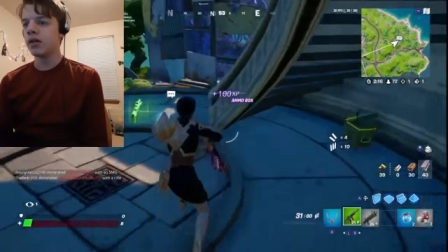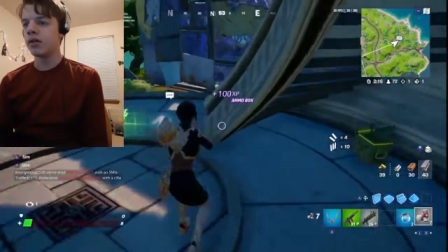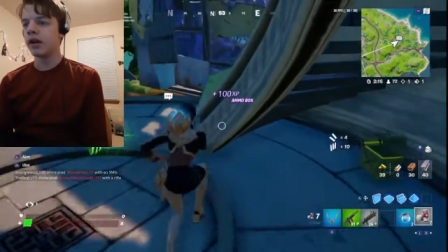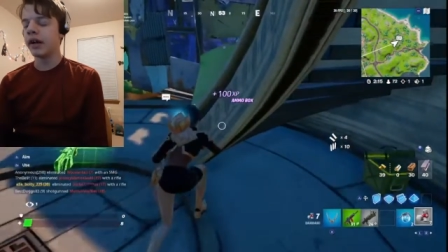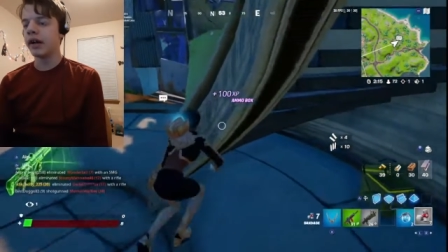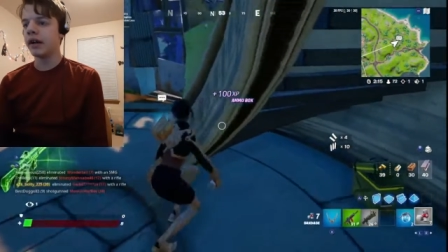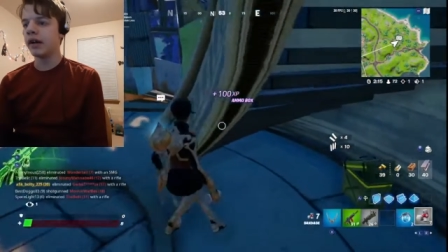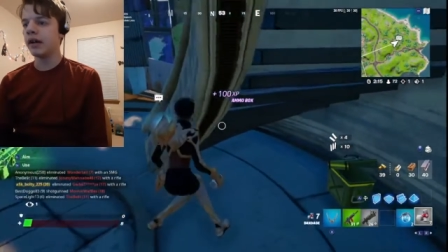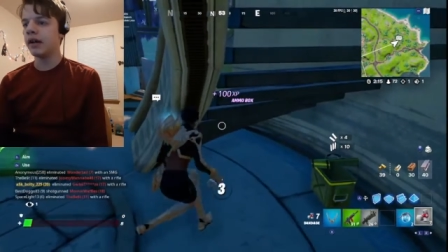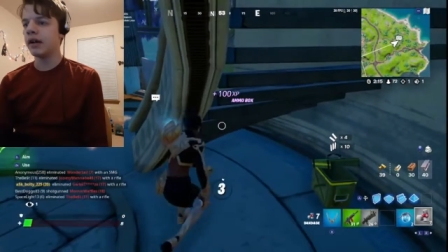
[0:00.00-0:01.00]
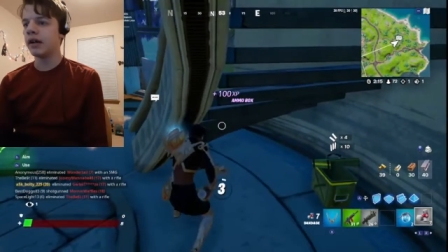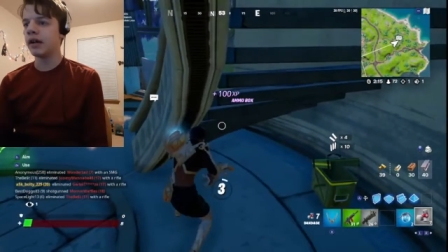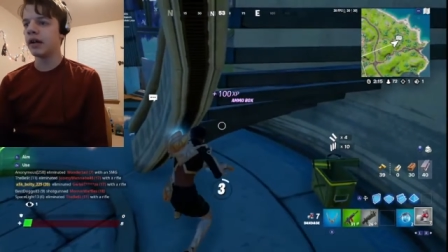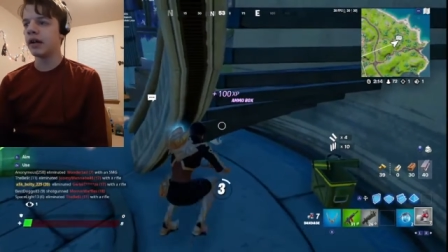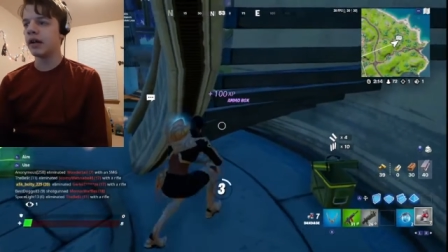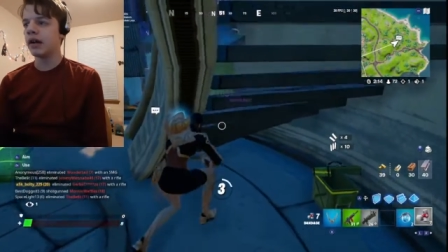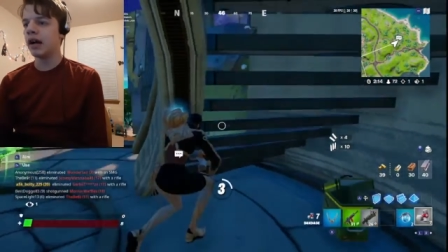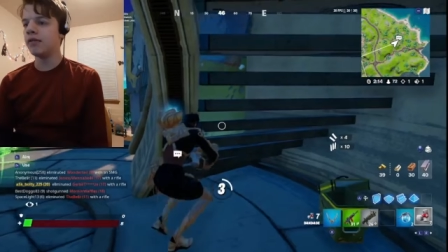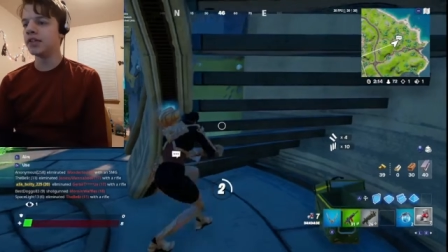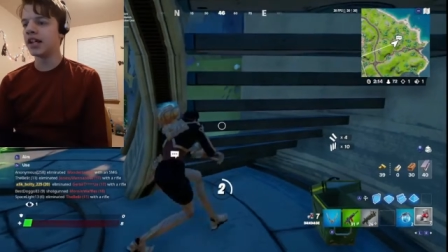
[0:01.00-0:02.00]
Alright.
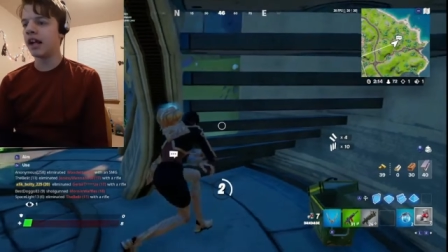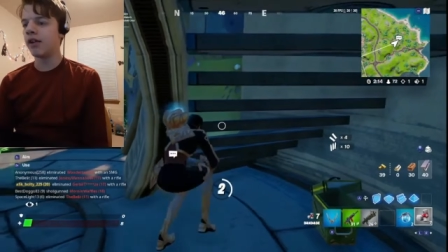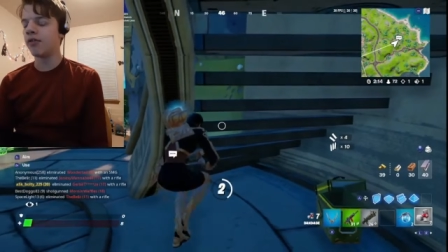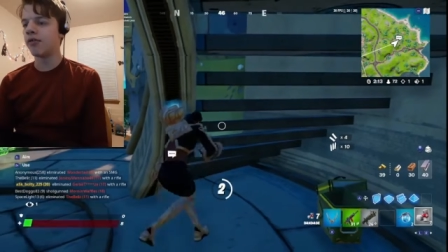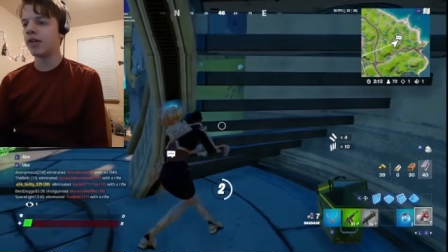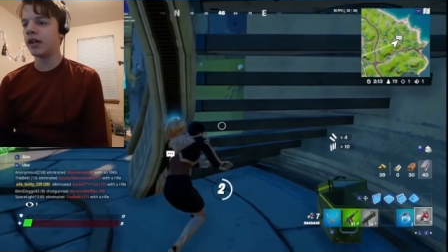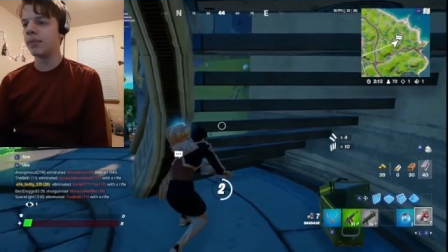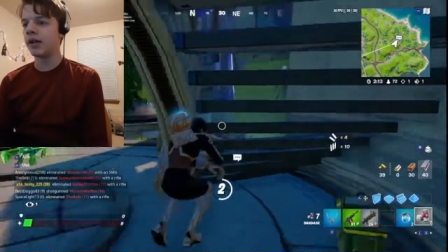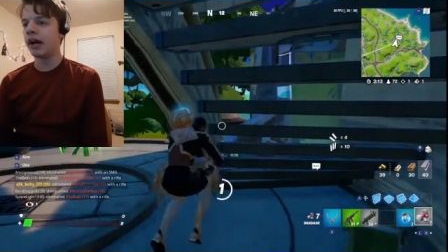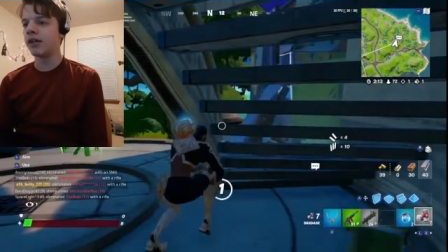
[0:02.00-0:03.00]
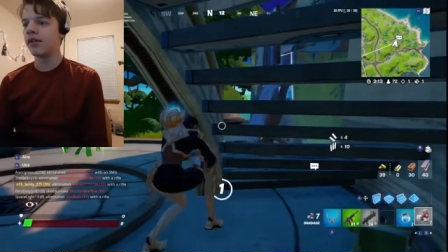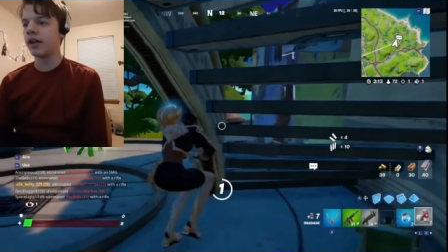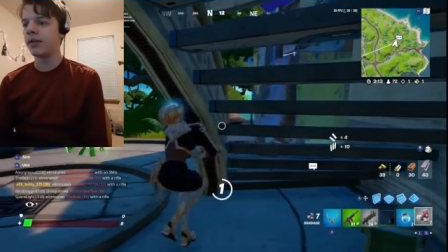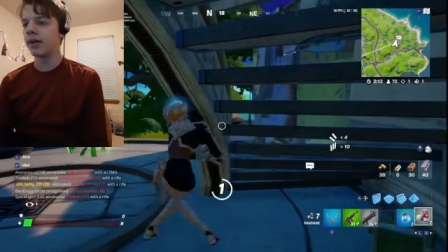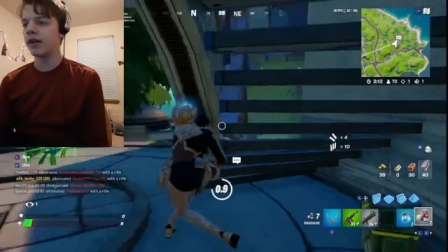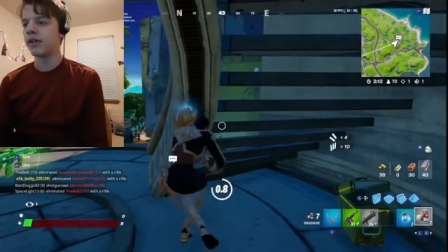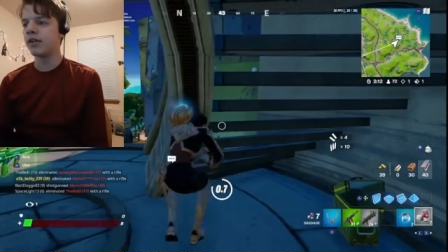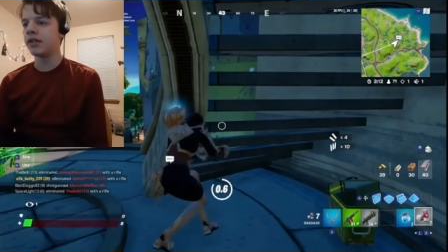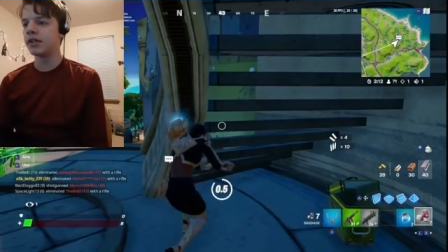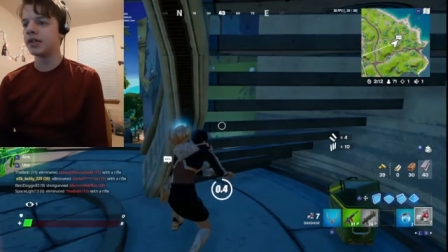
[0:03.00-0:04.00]
I was liking really bad there, like my
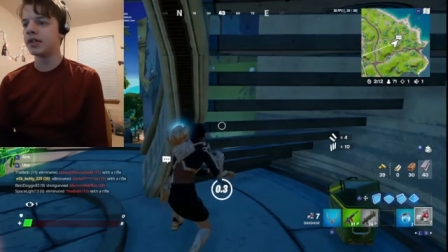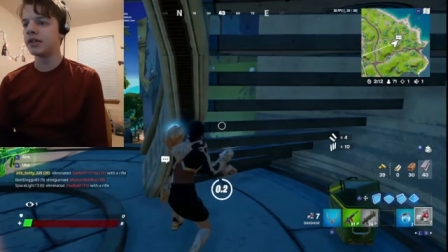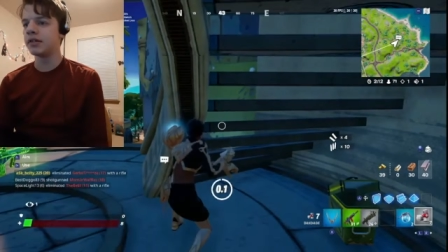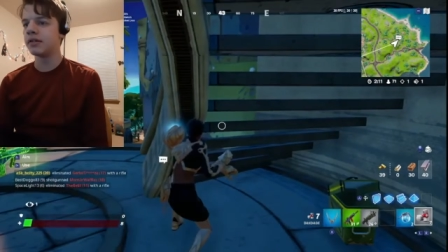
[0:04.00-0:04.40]
goodness.